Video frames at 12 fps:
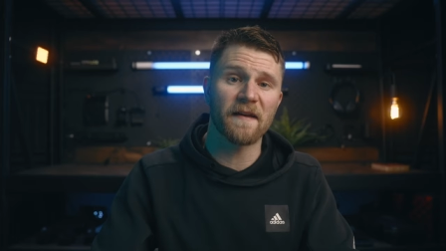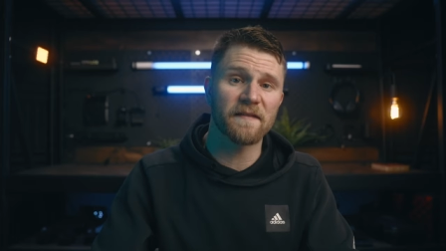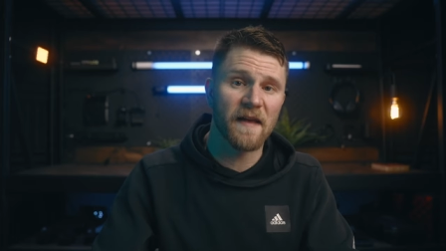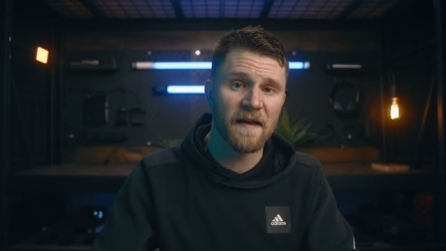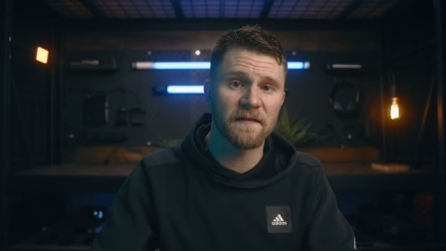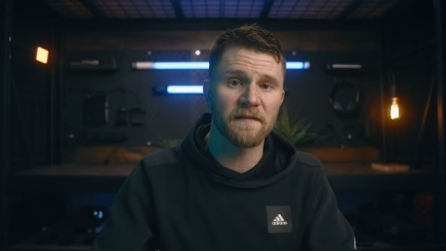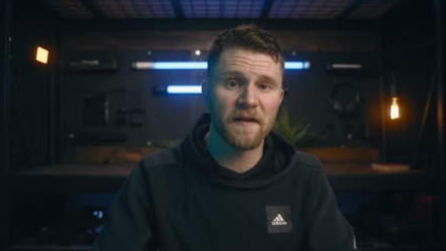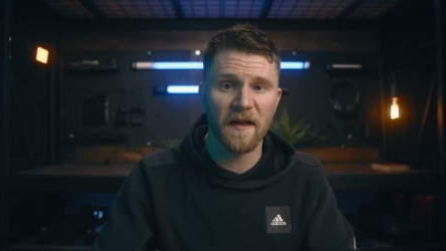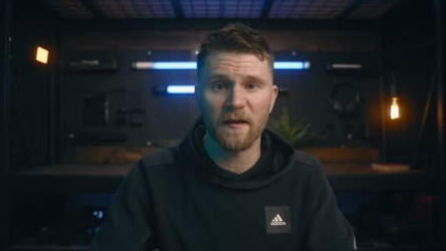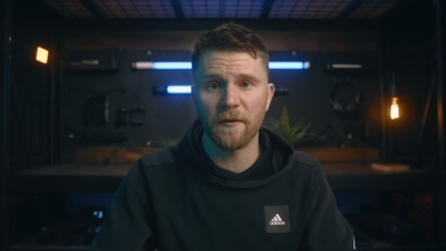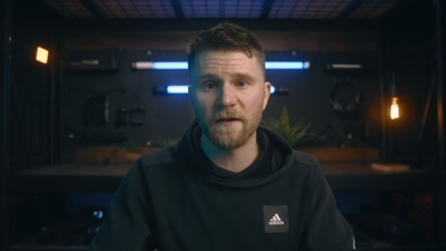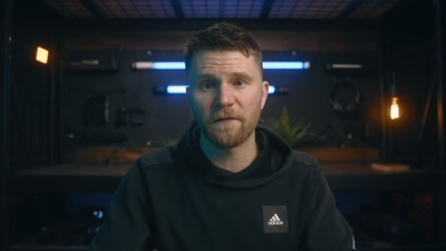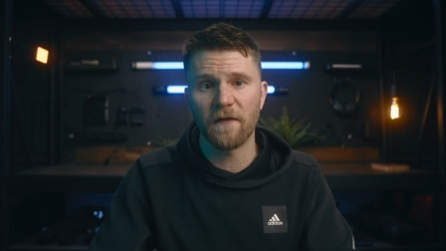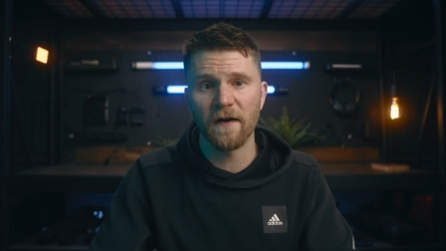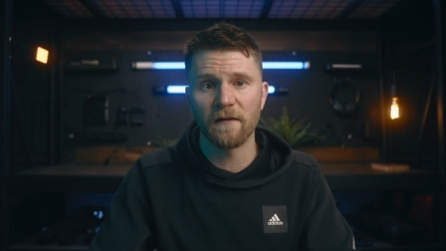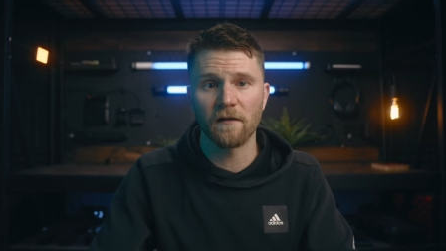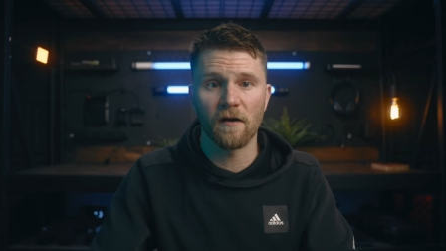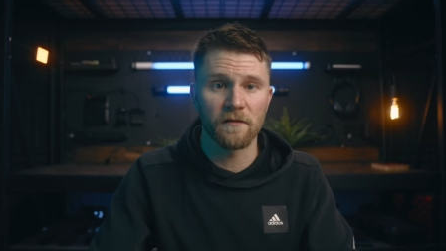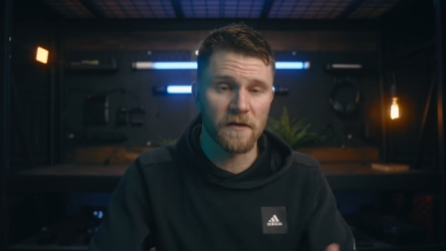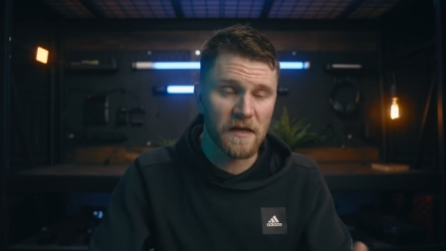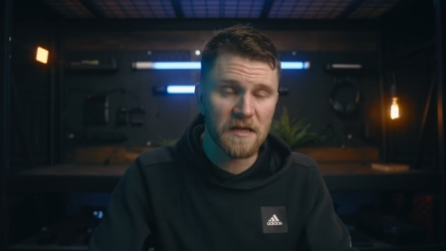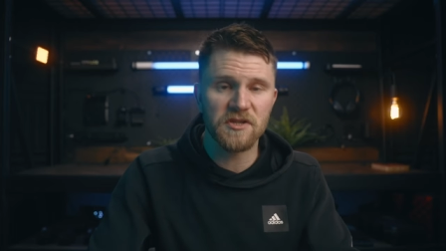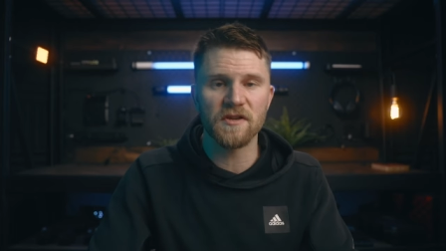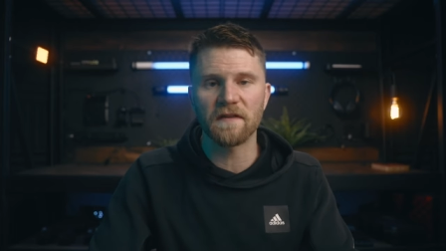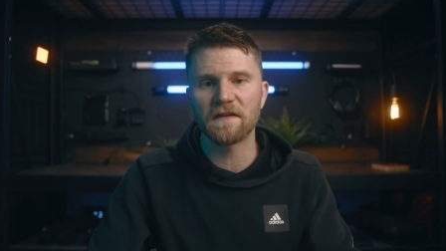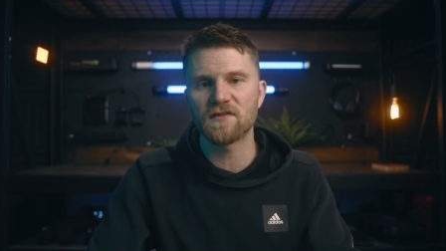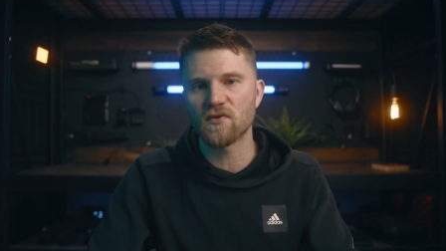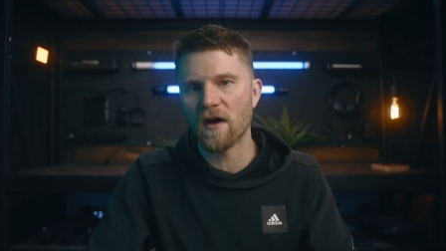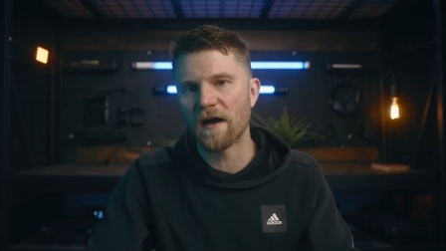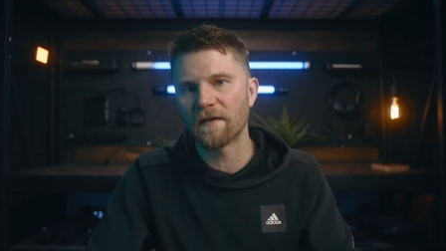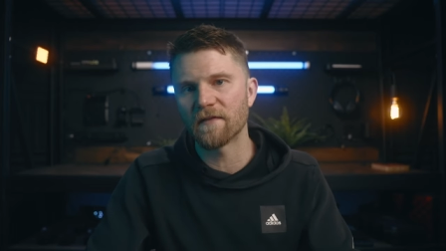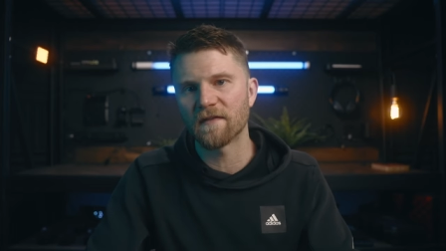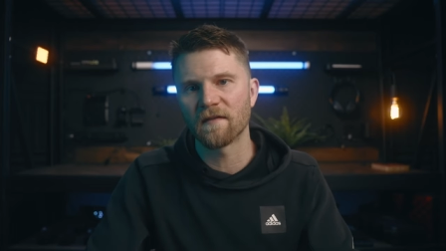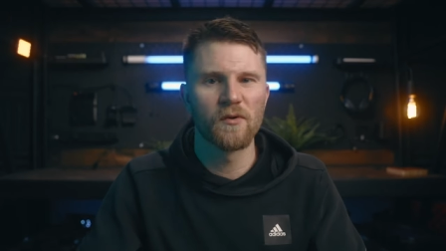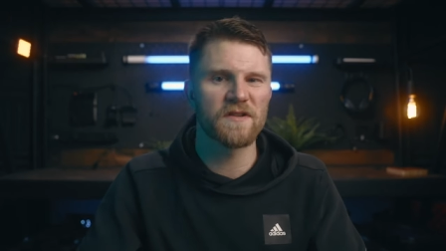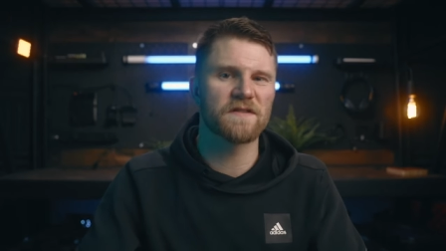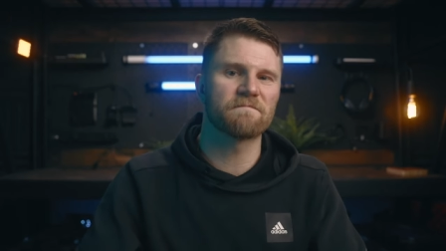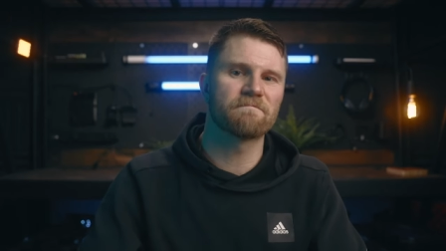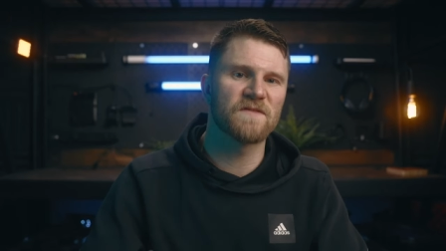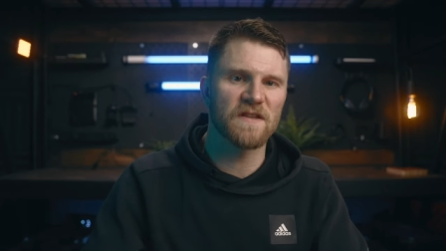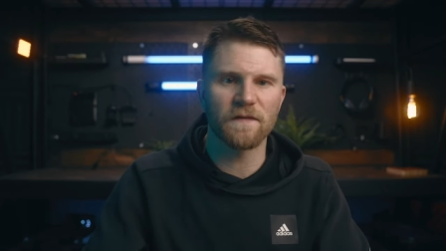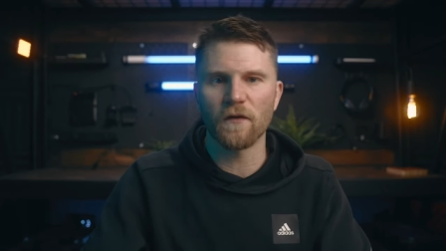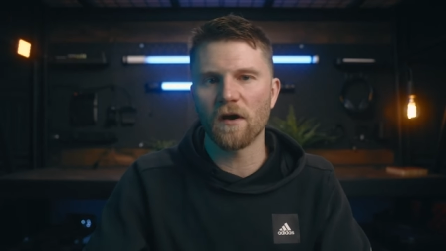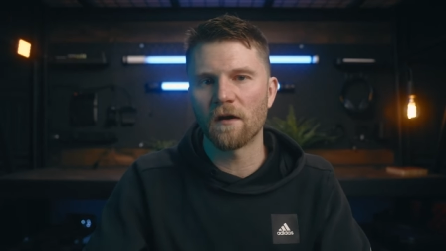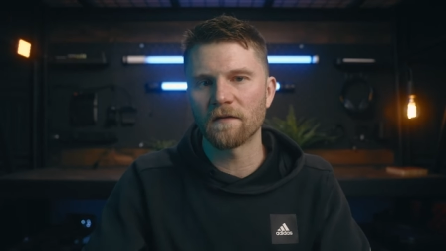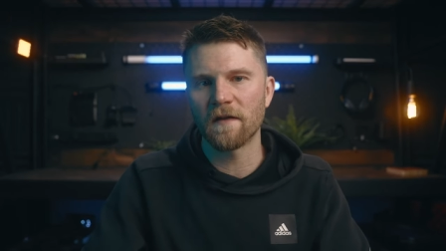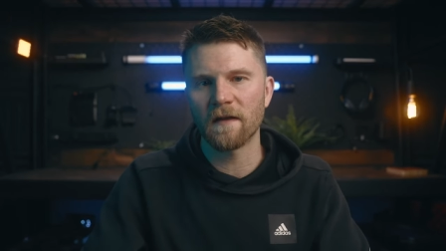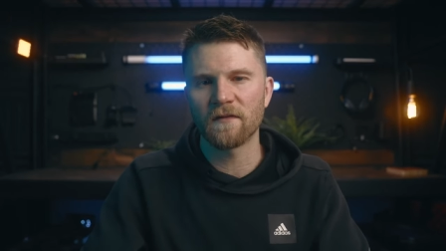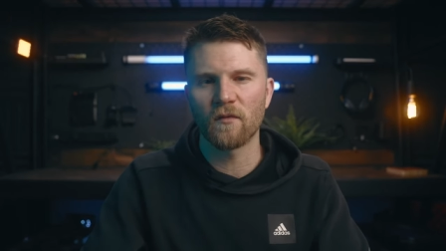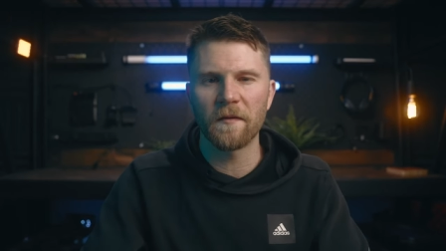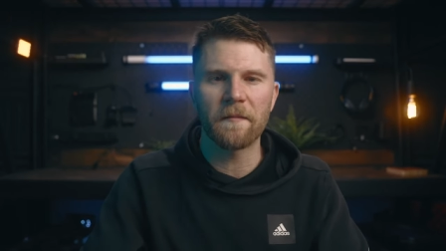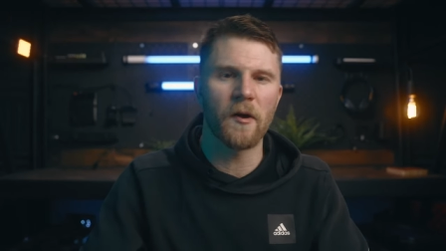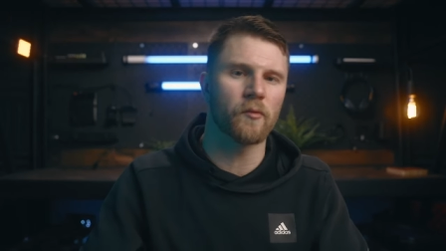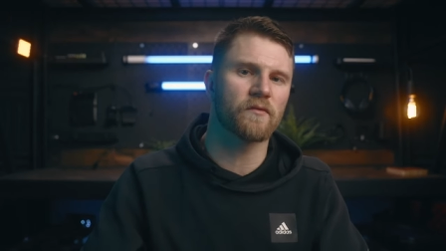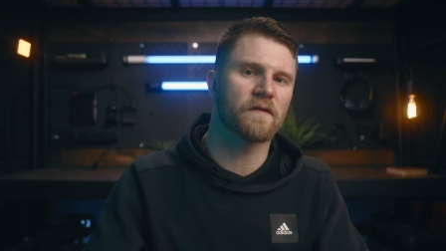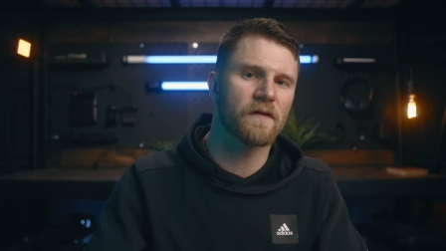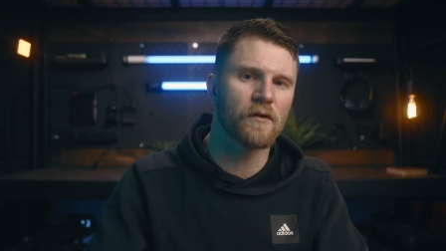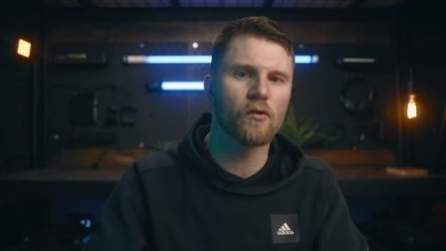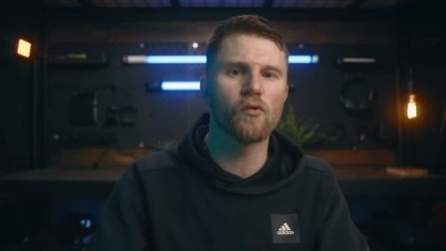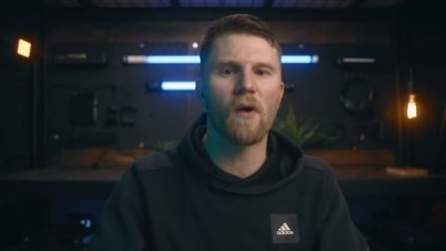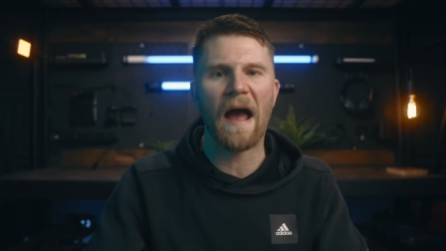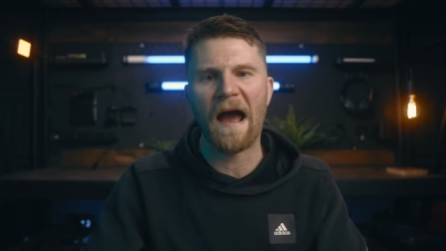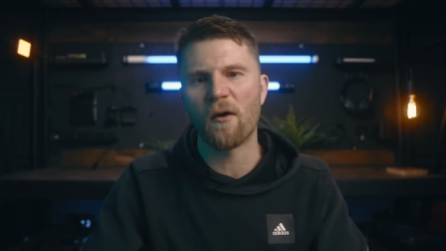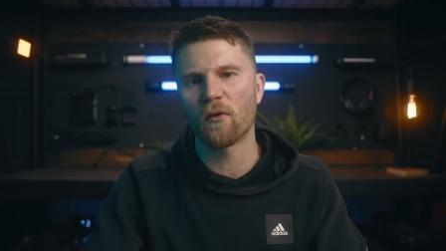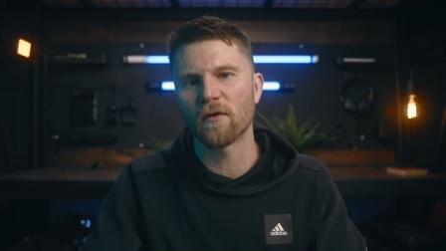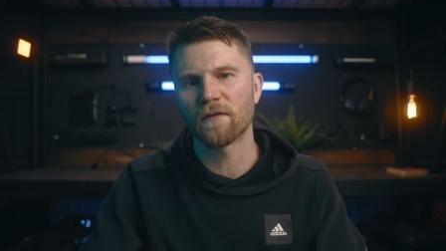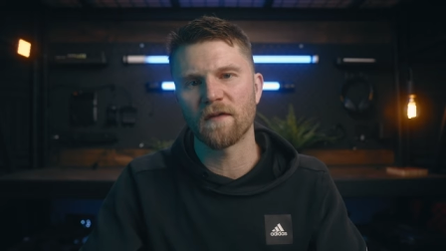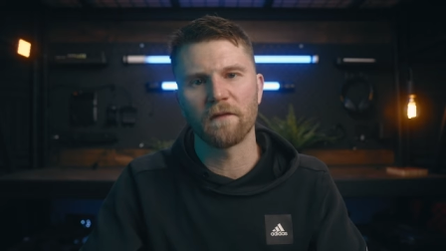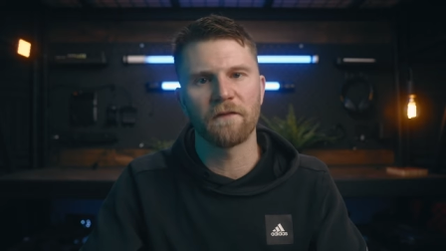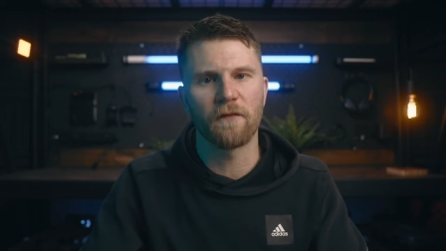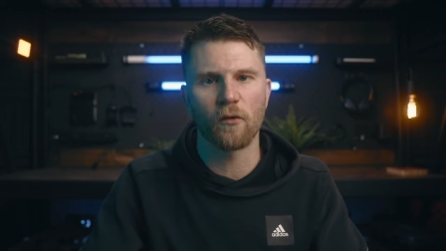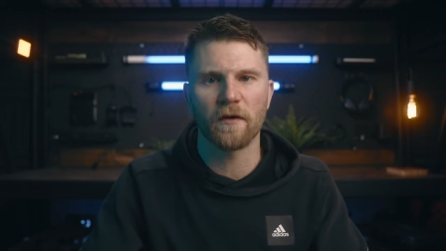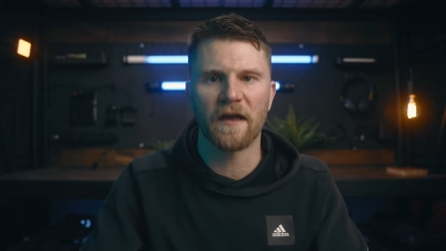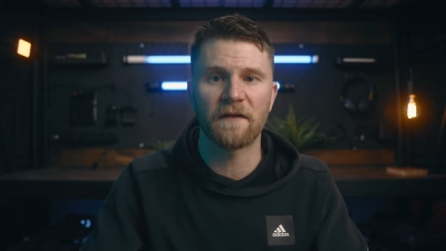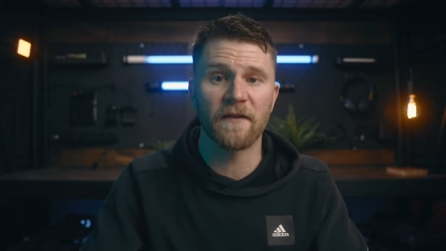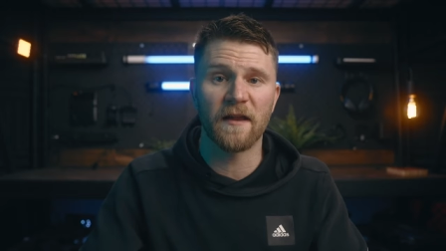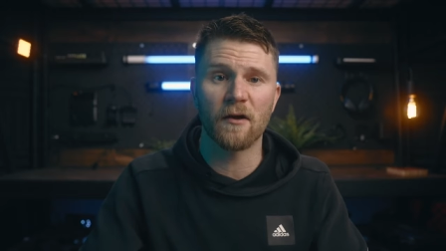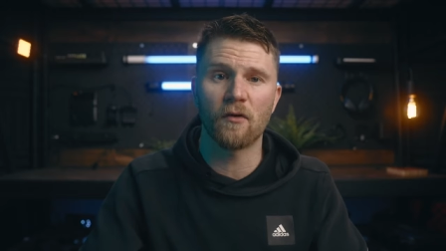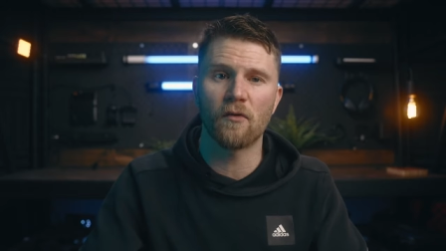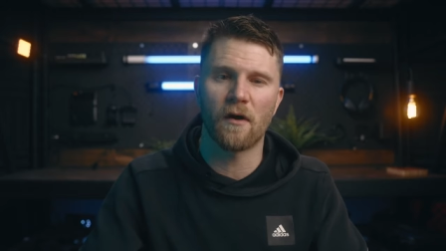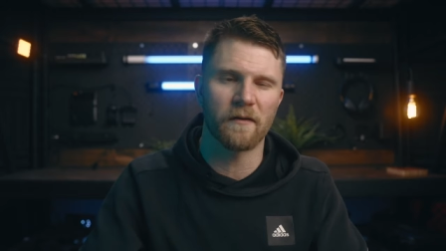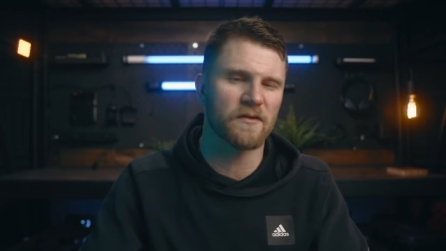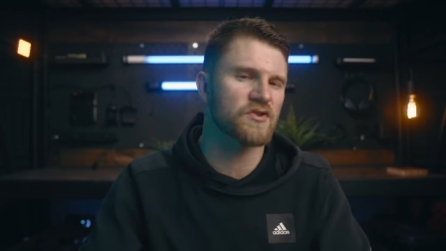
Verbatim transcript: a 10 gigabyte file on each of these drives, which just for context, would be about two hours of 4K video on a